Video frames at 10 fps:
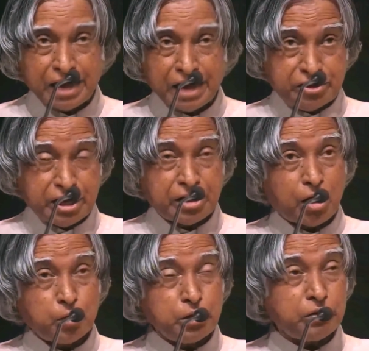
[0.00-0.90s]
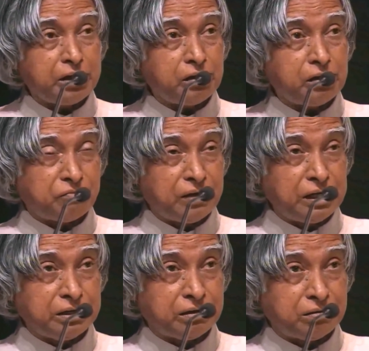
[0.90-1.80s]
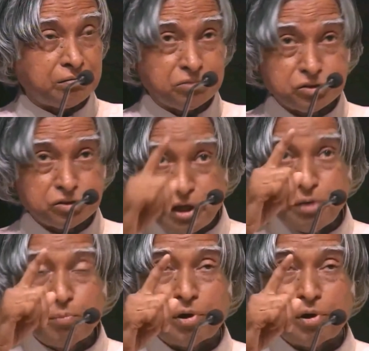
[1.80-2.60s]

And then how do you handle a failure? It's very